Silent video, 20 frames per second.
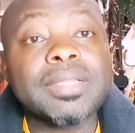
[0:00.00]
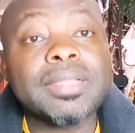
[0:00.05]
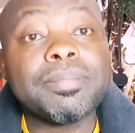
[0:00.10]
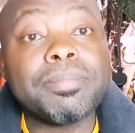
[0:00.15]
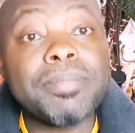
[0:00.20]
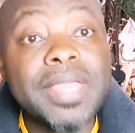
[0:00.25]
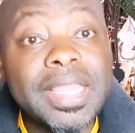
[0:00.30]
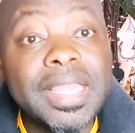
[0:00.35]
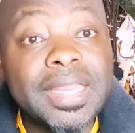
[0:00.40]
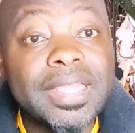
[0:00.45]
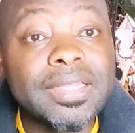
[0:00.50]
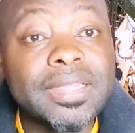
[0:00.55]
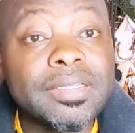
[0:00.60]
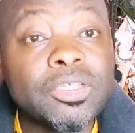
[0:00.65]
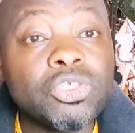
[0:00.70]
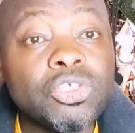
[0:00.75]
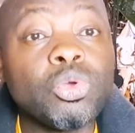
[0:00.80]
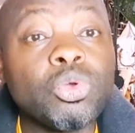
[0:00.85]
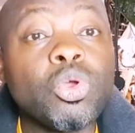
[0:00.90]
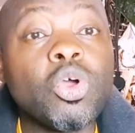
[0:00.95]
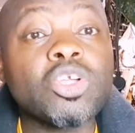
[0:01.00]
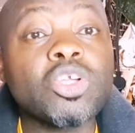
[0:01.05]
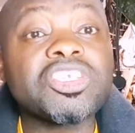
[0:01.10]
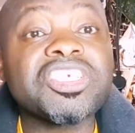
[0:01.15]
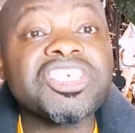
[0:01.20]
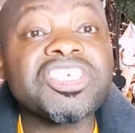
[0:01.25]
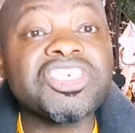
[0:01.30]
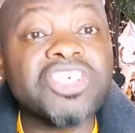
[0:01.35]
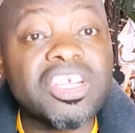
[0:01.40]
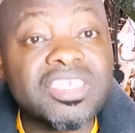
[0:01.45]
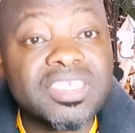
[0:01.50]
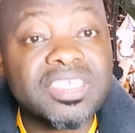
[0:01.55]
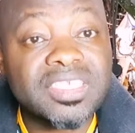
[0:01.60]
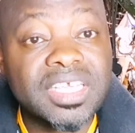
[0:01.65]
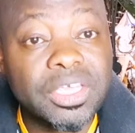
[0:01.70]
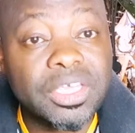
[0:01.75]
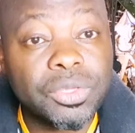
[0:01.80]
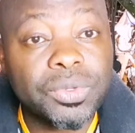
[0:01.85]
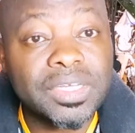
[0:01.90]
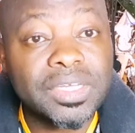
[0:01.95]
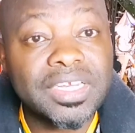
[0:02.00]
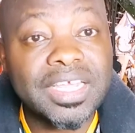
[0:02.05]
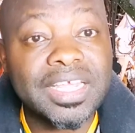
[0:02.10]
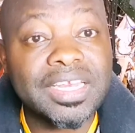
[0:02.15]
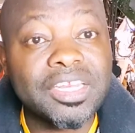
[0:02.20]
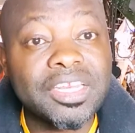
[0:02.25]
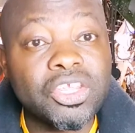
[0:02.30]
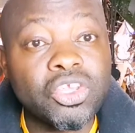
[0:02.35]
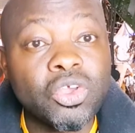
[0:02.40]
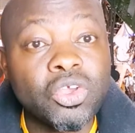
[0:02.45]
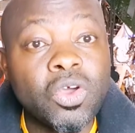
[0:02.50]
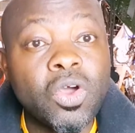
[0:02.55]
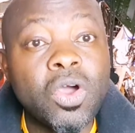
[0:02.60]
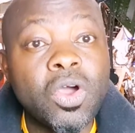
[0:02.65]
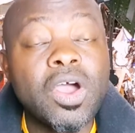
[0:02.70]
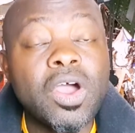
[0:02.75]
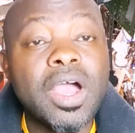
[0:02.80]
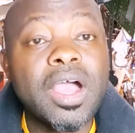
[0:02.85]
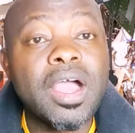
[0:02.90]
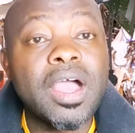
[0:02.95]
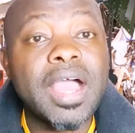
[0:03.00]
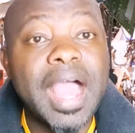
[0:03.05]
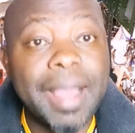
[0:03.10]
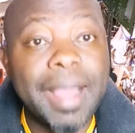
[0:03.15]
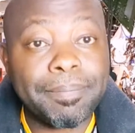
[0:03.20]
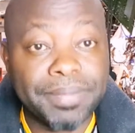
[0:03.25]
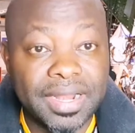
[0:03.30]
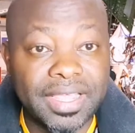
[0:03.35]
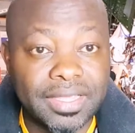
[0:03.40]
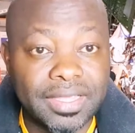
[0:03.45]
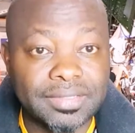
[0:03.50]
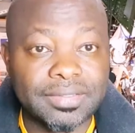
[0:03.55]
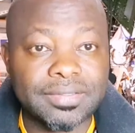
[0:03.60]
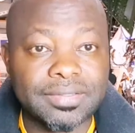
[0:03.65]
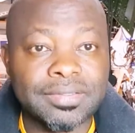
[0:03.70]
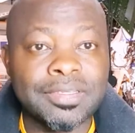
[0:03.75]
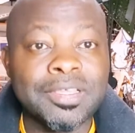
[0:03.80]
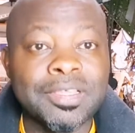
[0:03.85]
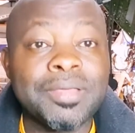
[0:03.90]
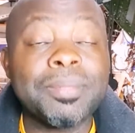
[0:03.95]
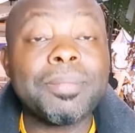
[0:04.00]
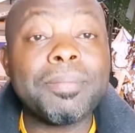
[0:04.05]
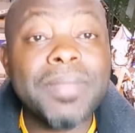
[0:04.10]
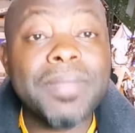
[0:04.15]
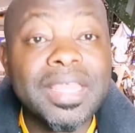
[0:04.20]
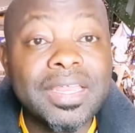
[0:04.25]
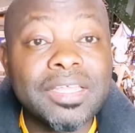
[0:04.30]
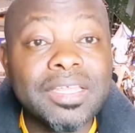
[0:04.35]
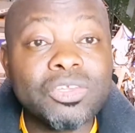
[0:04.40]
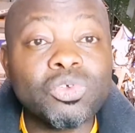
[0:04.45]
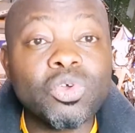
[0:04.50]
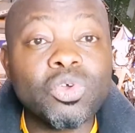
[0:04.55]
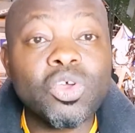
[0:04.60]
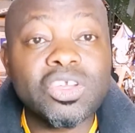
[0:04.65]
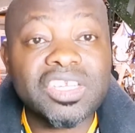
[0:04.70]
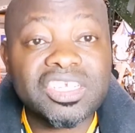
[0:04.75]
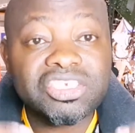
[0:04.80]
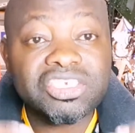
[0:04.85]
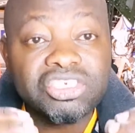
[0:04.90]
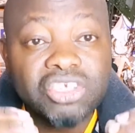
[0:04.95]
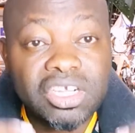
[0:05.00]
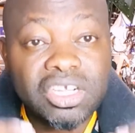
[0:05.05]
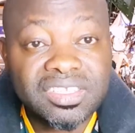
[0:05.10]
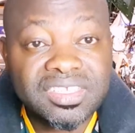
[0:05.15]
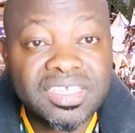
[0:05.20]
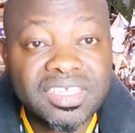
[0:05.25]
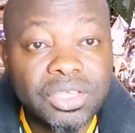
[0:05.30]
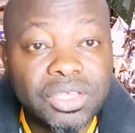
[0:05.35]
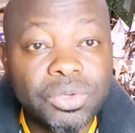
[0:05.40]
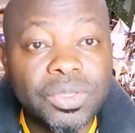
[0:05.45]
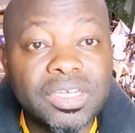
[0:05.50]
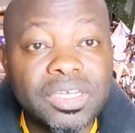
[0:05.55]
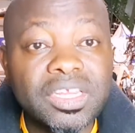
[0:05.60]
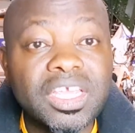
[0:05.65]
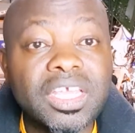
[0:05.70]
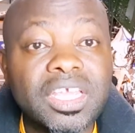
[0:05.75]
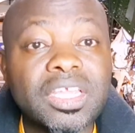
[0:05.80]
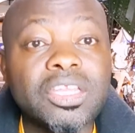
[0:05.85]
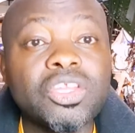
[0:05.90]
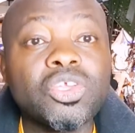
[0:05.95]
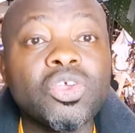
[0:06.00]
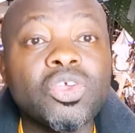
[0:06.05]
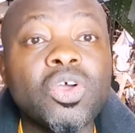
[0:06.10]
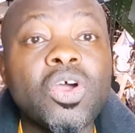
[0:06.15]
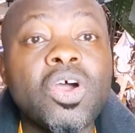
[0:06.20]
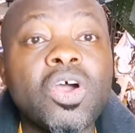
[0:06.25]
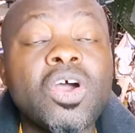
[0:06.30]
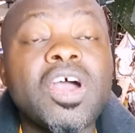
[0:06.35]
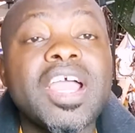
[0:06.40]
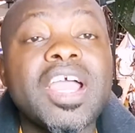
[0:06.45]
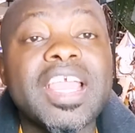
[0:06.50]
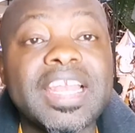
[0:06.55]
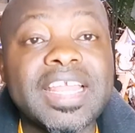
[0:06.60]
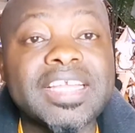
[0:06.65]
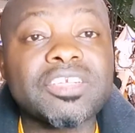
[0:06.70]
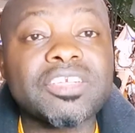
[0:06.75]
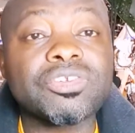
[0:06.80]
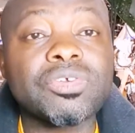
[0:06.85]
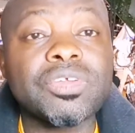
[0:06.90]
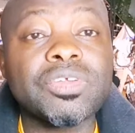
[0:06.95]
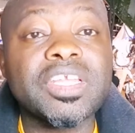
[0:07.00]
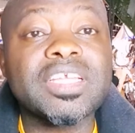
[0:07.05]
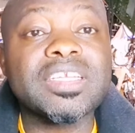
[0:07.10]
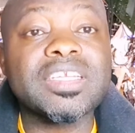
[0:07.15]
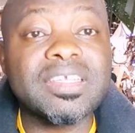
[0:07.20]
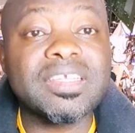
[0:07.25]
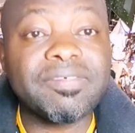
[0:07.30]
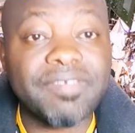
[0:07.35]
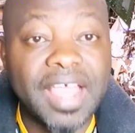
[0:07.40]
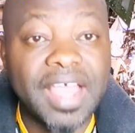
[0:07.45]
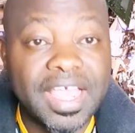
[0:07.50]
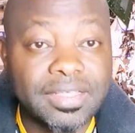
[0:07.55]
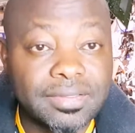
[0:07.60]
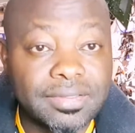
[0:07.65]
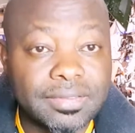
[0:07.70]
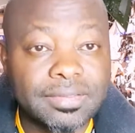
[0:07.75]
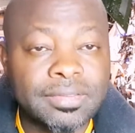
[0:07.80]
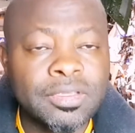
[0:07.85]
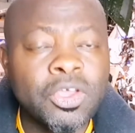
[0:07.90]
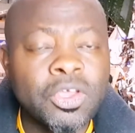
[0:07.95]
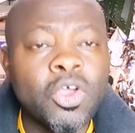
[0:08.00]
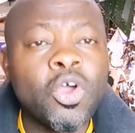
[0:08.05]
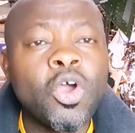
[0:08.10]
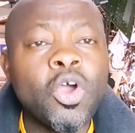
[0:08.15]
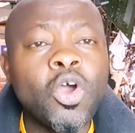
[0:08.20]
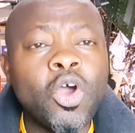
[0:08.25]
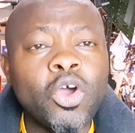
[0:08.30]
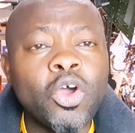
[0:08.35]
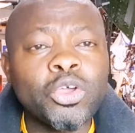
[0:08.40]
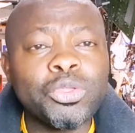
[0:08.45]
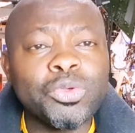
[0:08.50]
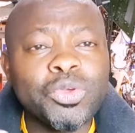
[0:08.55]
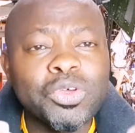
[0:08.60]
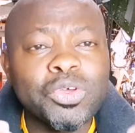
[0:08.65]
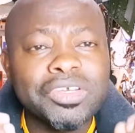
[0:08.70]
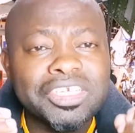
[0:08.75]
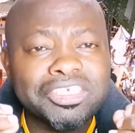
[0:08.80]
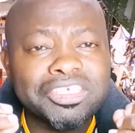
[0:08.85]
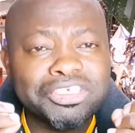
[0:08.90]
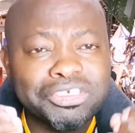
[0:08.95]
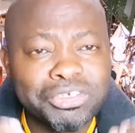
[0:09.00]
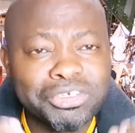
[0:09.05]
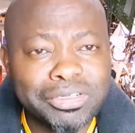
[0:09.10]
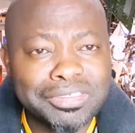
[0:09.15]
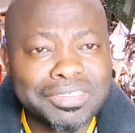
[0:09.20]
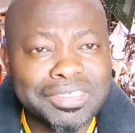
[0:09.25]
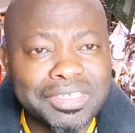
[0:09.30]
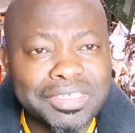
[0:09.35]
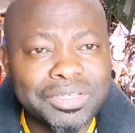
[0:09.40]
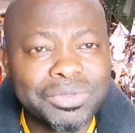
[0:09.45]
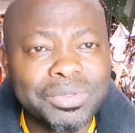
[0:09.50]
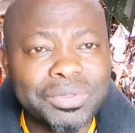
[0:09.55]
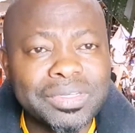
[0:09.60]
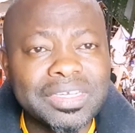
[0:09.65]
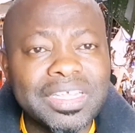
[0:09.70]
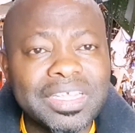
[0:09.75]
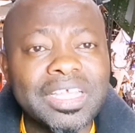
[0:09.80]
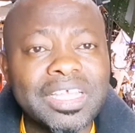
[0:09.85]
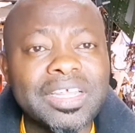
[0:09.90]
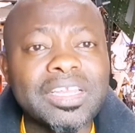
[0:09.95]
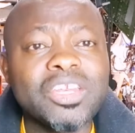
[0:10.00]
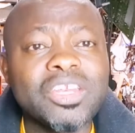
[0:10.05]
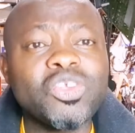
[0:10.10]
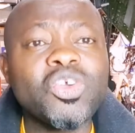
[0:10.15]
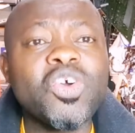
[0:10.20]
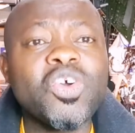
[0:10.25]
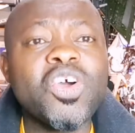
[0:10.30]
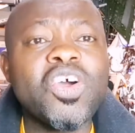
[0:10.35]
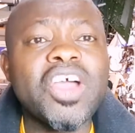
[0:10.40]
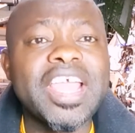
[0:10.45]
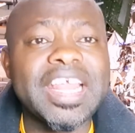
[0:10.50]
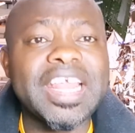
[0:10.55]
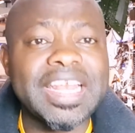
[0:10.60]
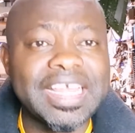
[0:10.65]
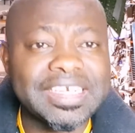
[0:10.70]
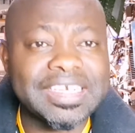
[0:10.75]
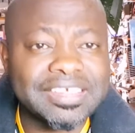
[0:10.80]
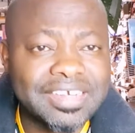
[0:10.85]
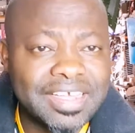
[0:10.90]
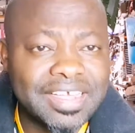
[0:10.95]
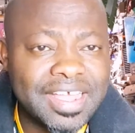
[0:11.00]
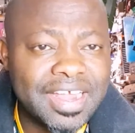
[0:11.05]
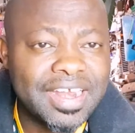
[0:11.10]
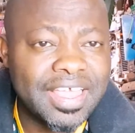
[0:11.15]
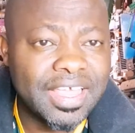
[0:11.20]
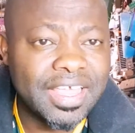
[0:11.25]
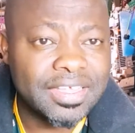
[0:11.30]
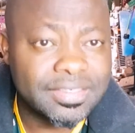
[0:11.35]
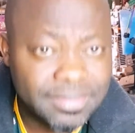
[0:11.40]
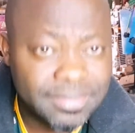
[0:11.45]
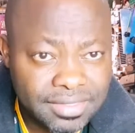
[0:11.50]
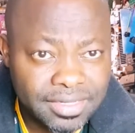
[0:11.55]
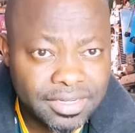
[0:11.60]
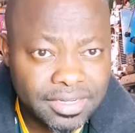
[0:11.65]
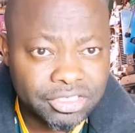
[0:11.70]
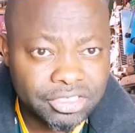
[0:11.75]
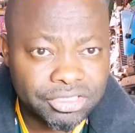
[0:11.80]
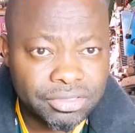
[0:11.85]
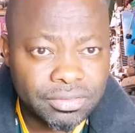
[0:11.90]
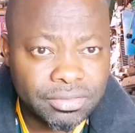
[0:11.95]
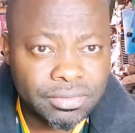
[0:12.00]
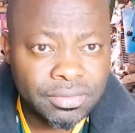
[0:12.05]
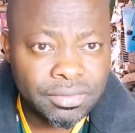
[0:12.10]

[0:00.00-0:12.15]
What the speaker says: meaning you got short circuit in your appliance, meaning you got a short circuit in your electronic devices, or you got a short circuit in your electrical installation.